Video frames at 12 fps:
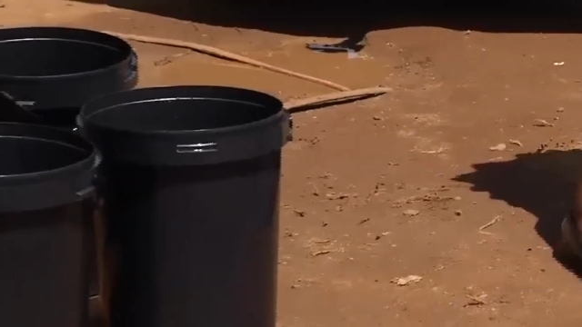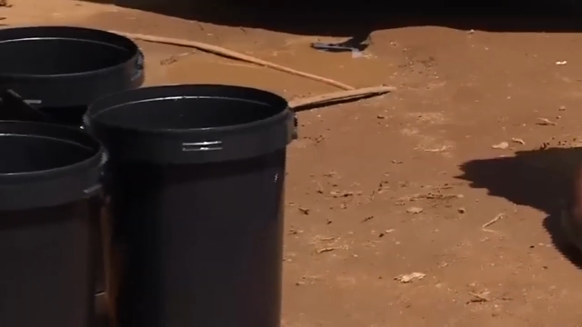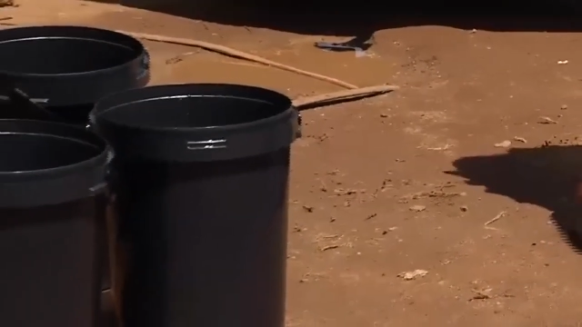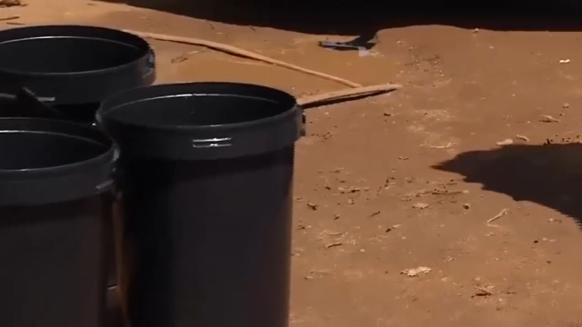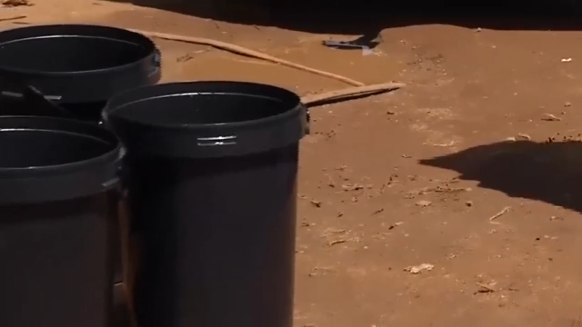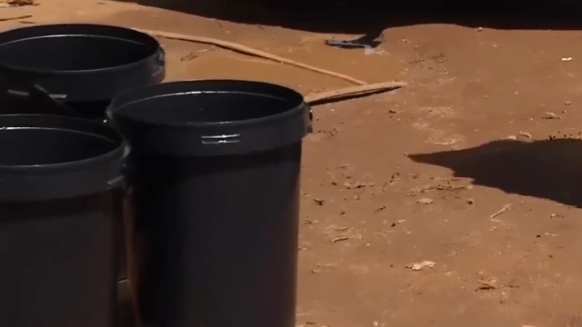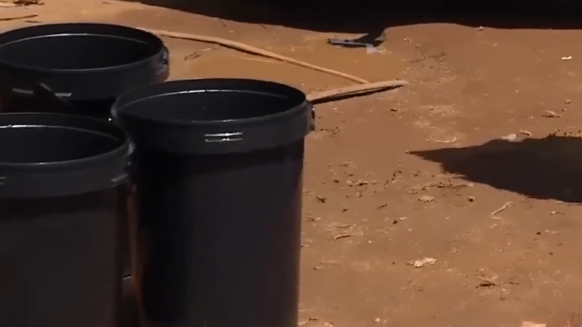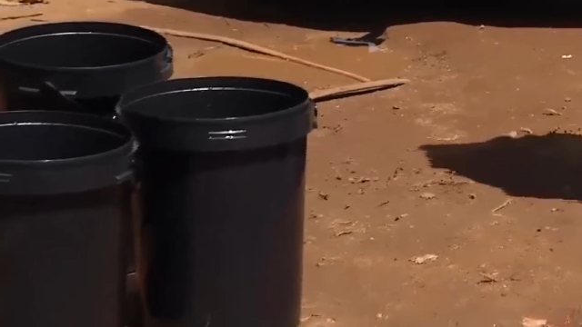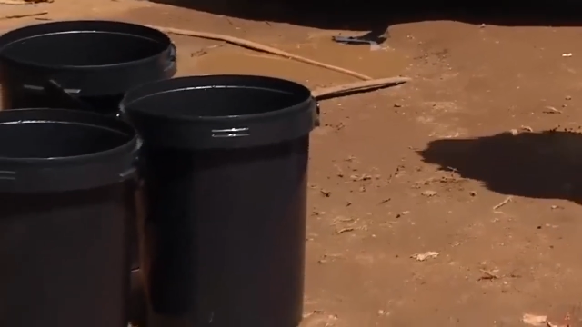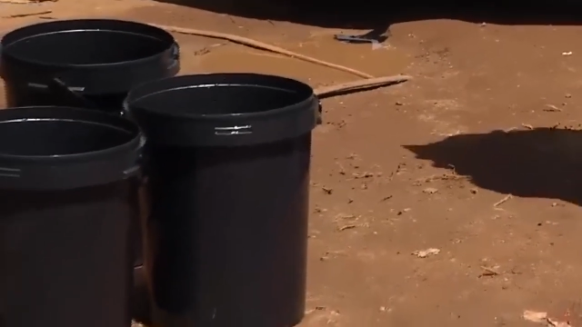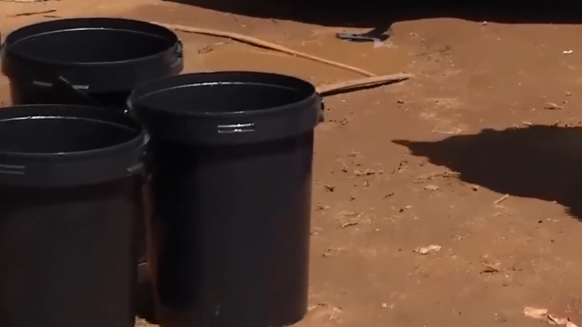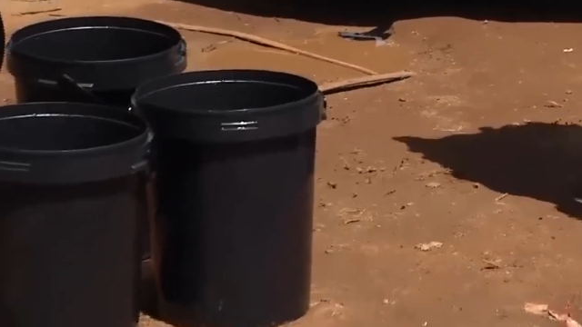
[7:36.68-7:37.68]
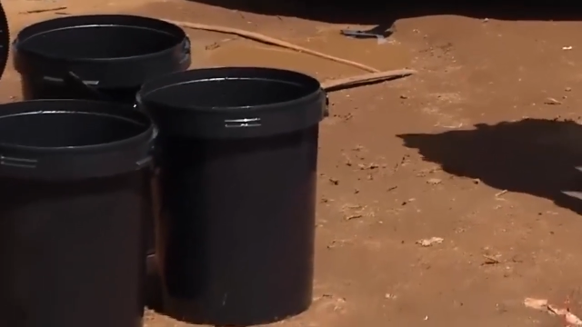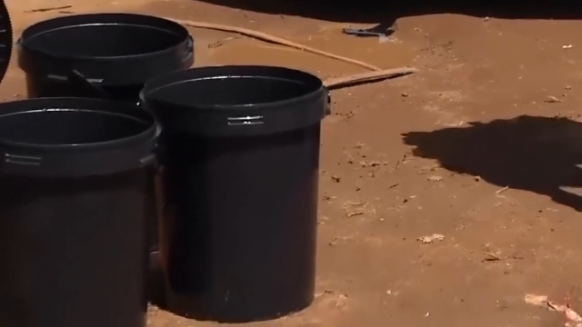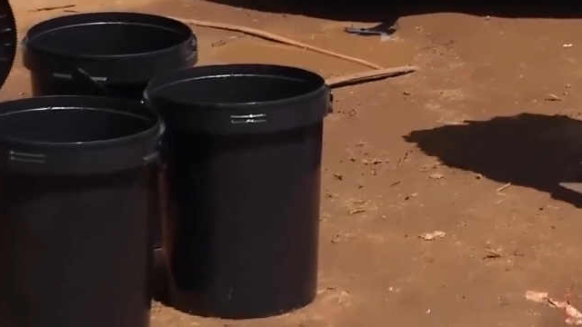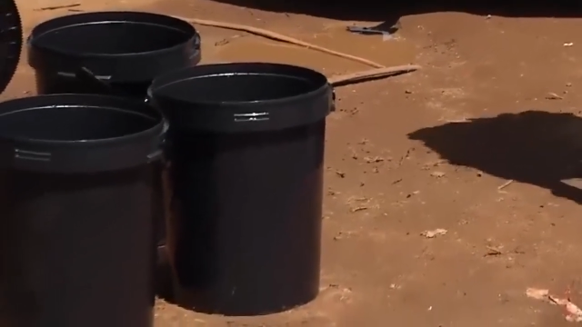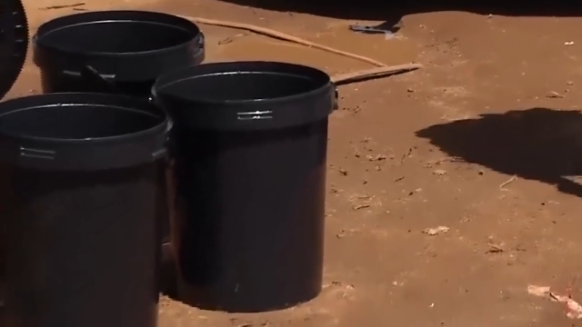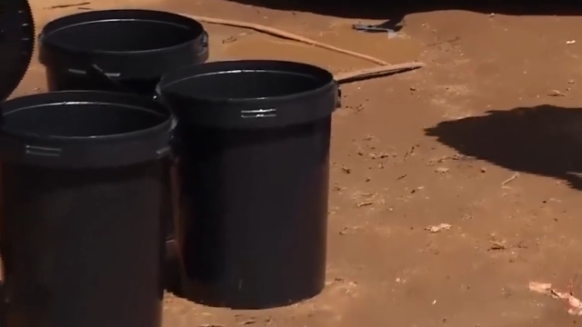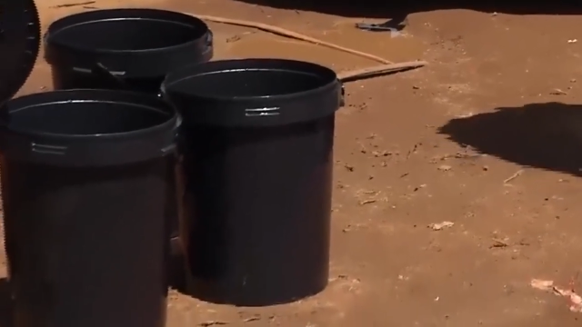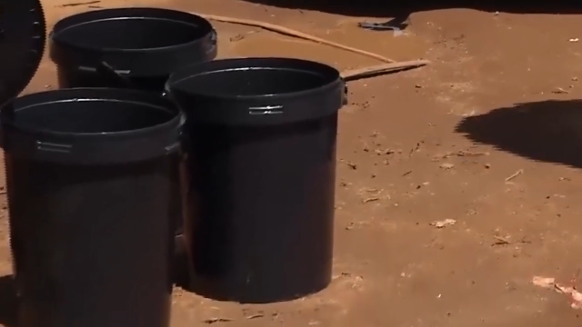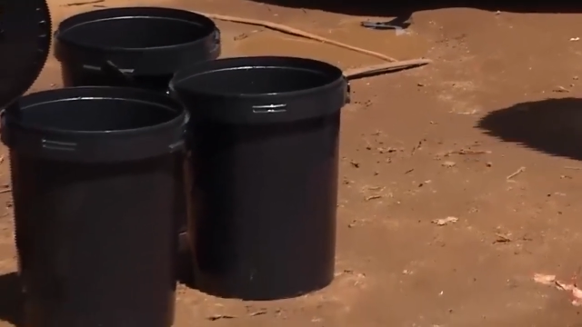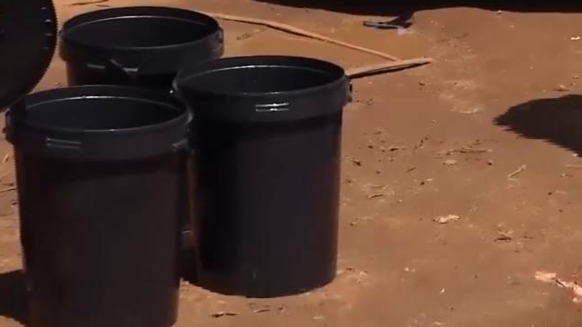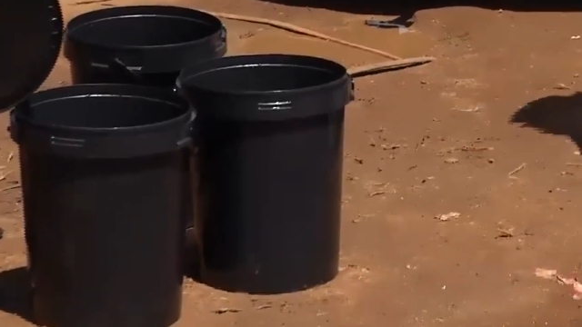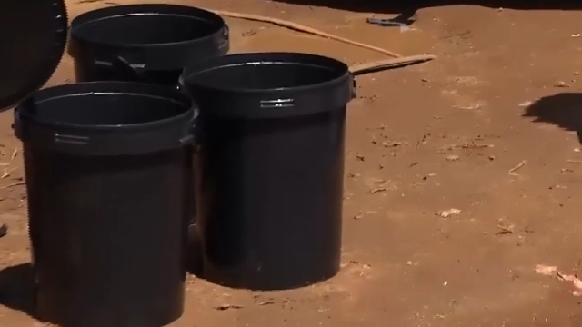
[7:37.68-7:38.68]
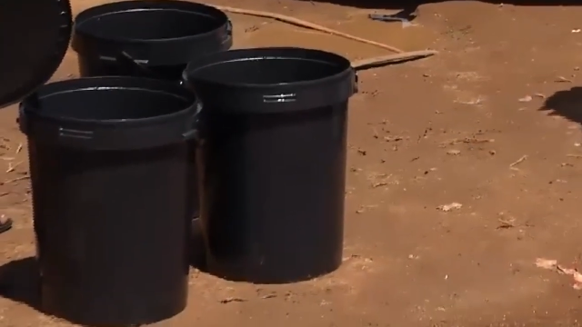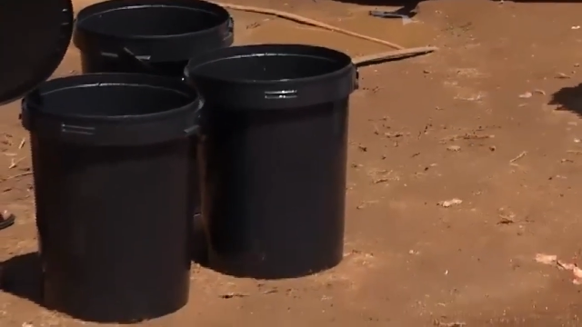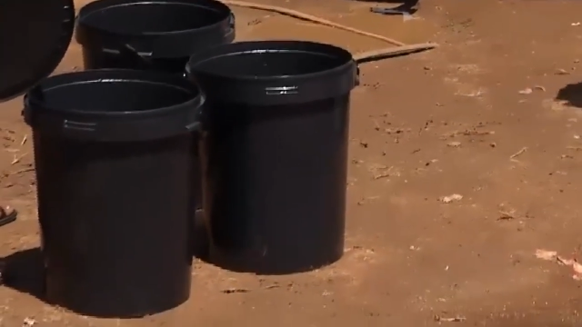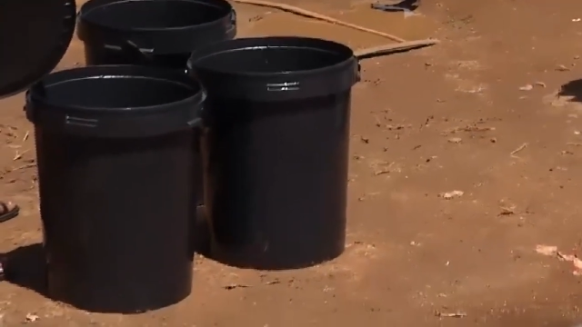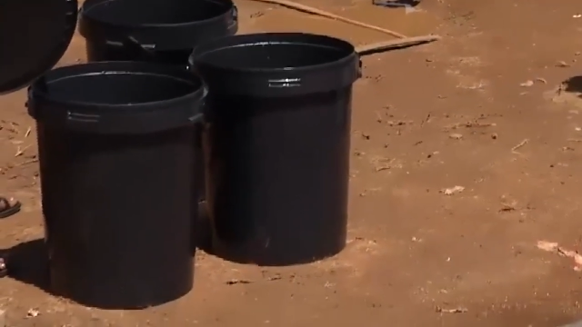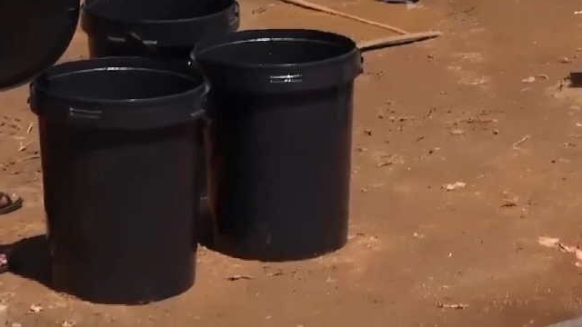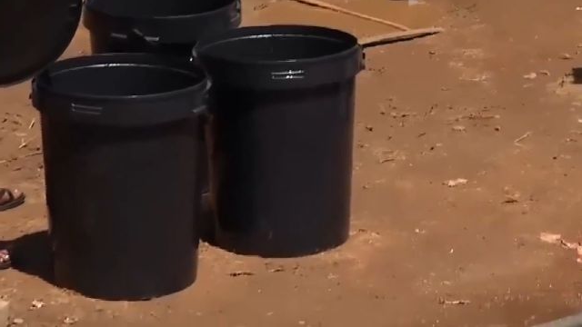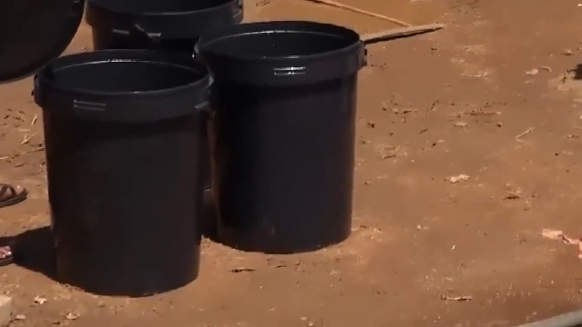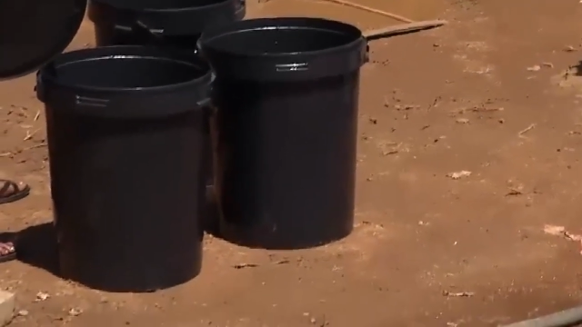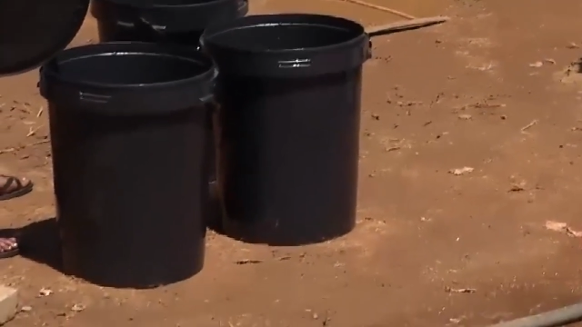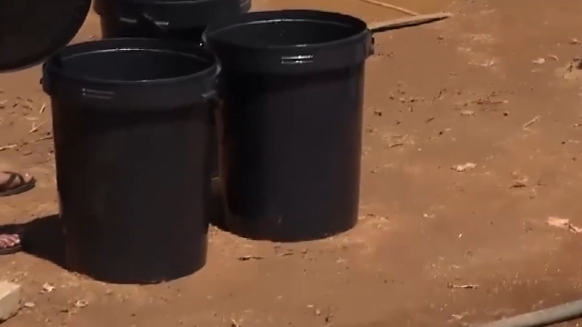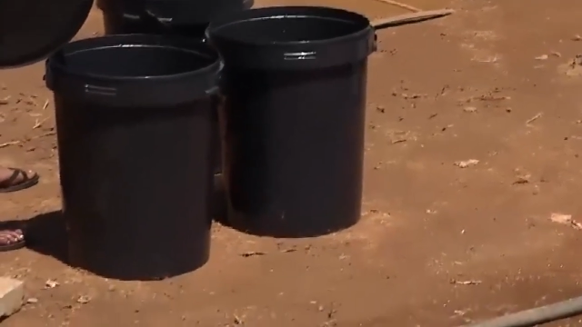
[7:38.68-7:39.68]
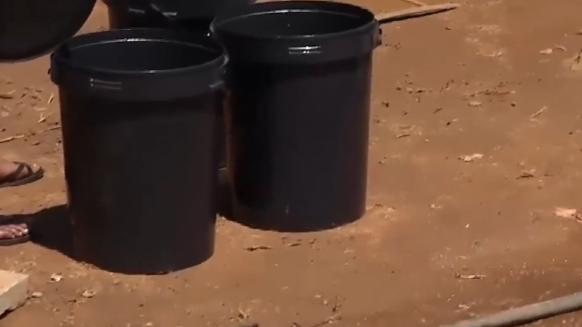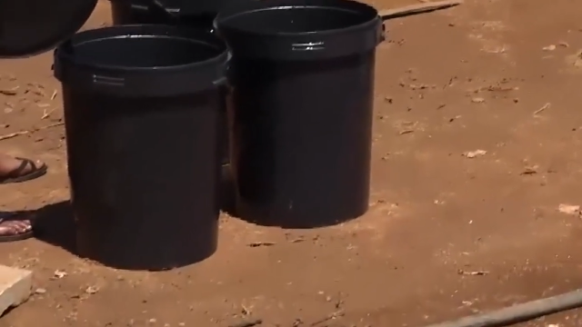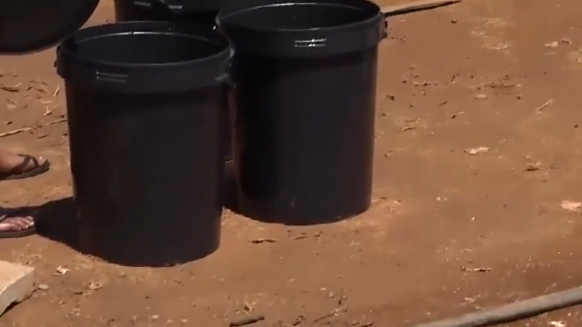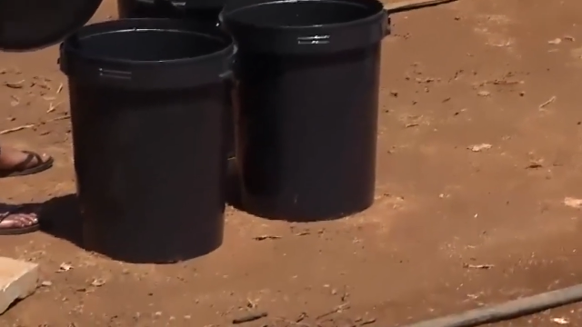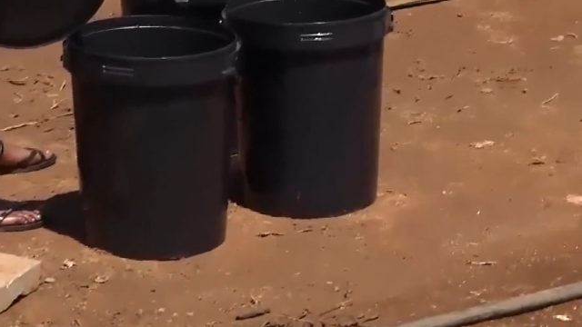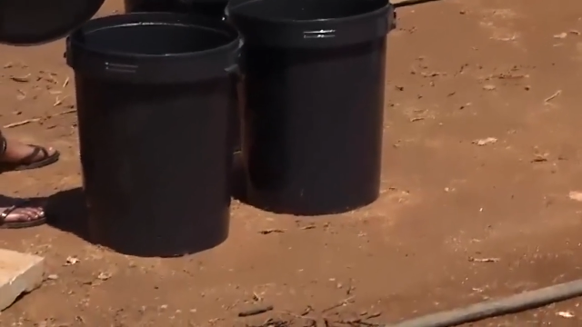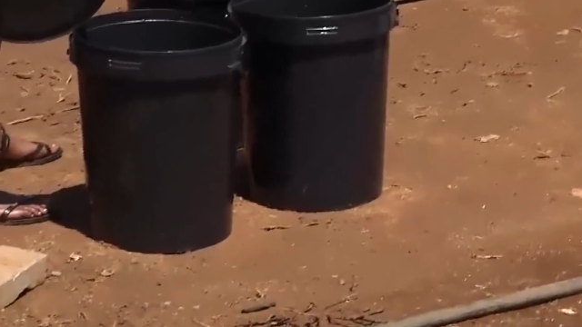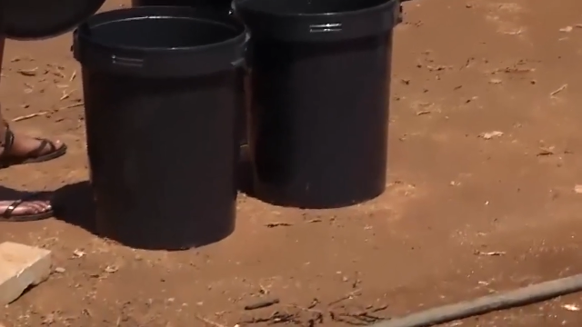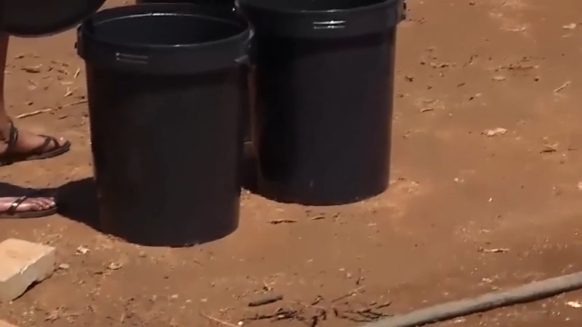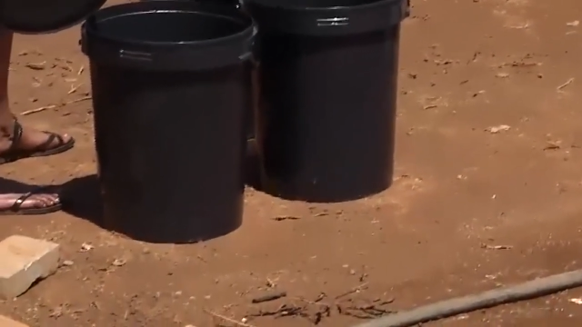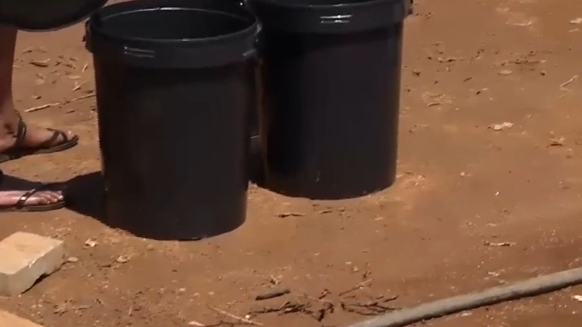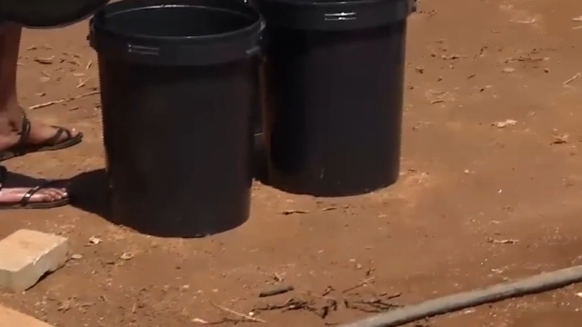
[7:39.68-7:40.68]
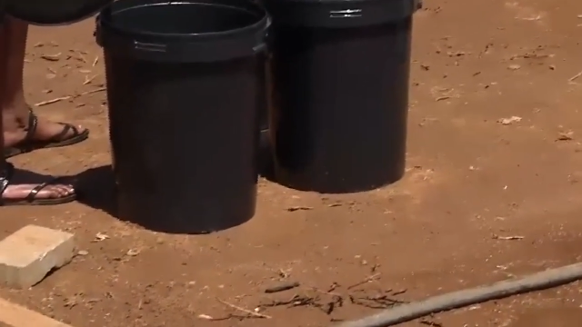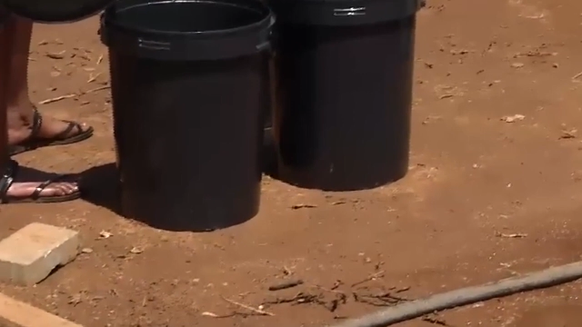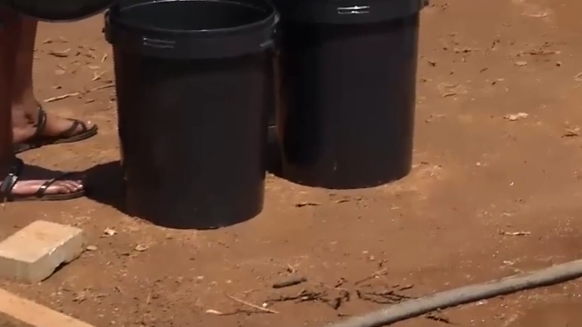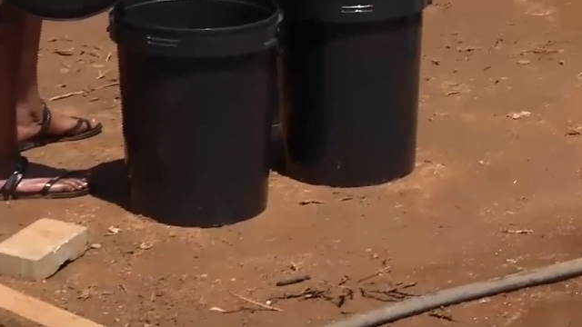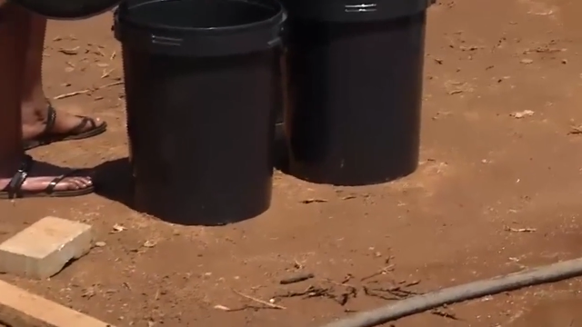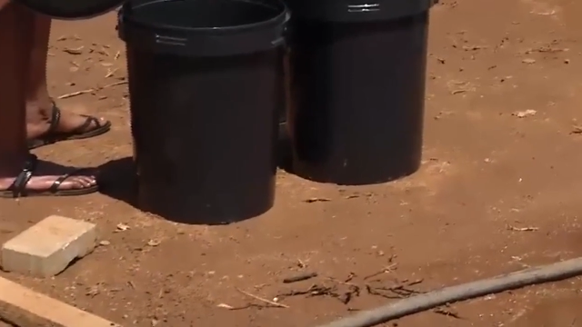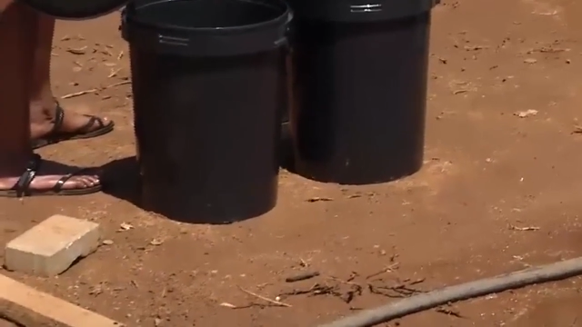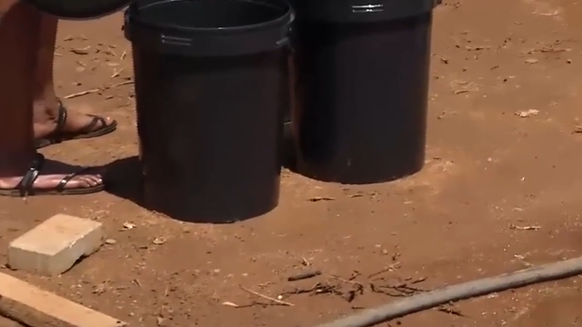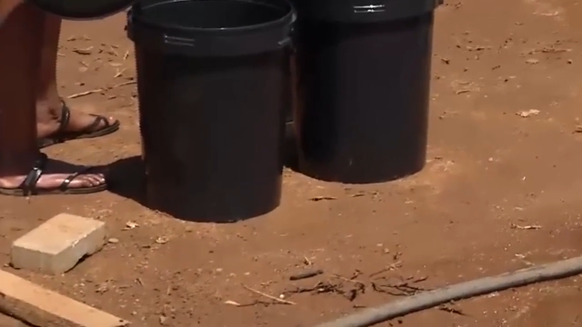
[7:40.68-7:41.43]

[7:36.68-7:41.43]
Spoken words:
No face is visible, so there are no lips to read.